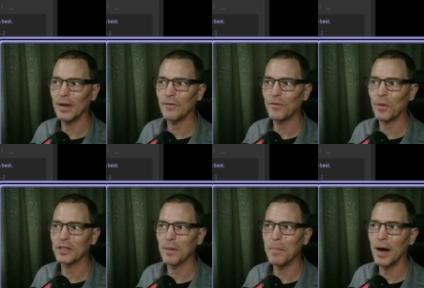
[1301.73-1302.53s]
f4
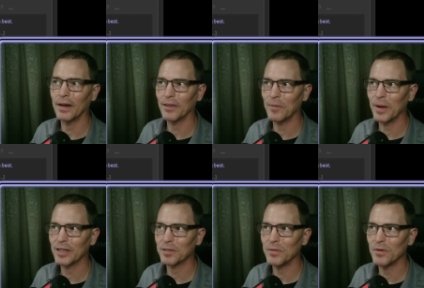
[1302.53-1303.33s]
is among their
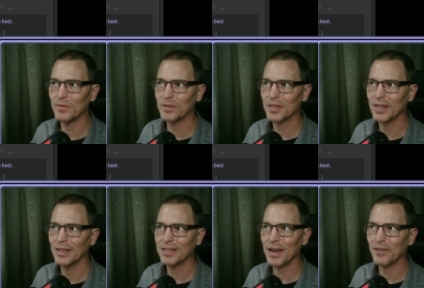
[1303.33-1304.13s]
best moves.
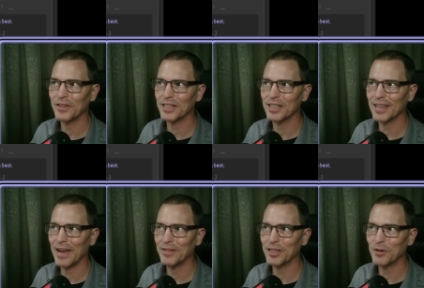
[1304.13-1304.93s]
Stockfish is
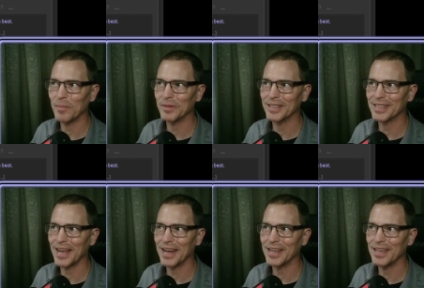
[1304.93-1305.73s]
having trouble
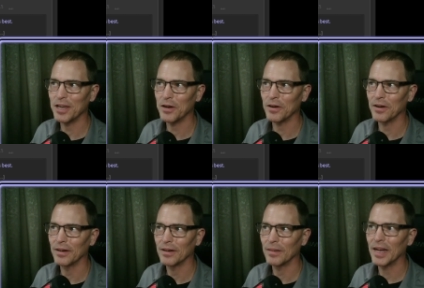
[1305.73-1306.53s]
deciding here,
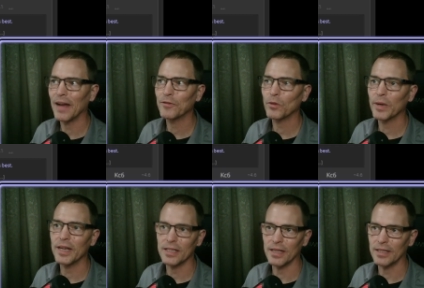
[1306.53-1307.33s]
but
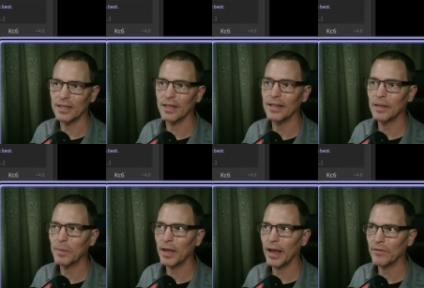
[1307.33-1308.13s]
f3 is listed. They
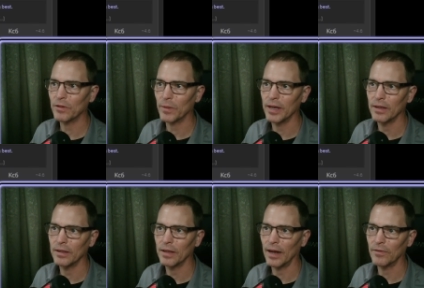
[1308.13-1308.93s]
did play f3.
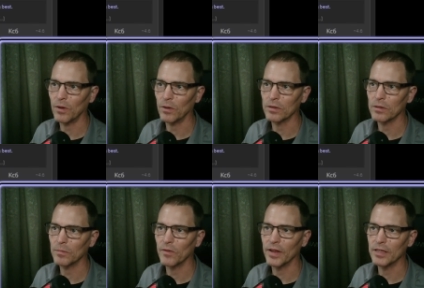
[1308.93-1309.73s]
That, of course,
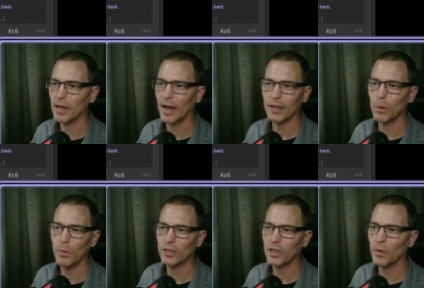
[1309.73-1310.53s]
prevents the next
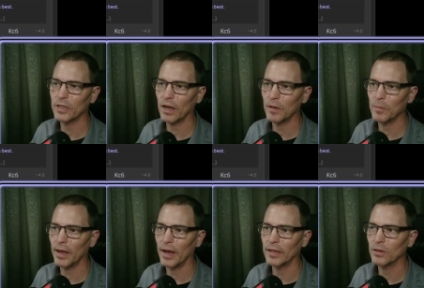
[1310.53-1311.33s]
one, which I wasn't going to
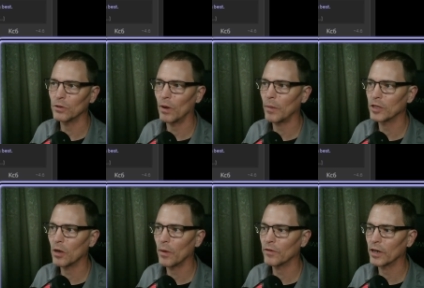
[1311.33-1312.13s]
play. I told you I was
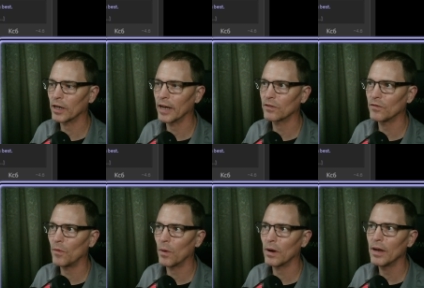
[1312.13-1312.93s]
going for connect
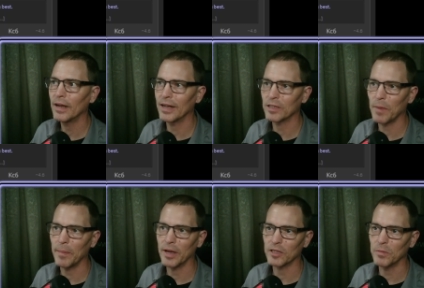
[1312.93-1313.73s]
4. It is my
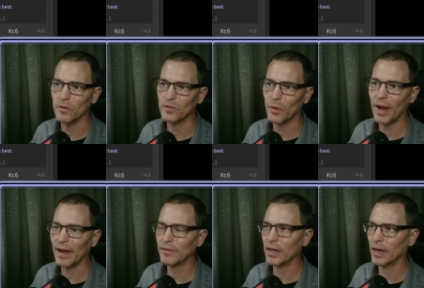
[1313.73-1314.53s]
best move, so I
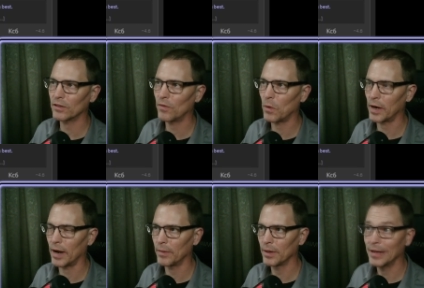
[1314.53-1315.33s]
have connect 4
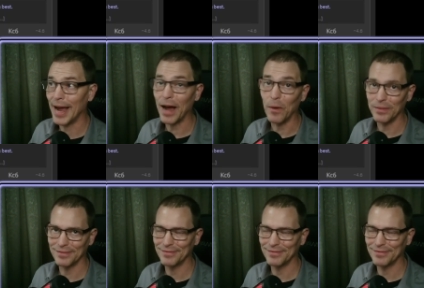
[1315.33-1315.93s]
now. Now,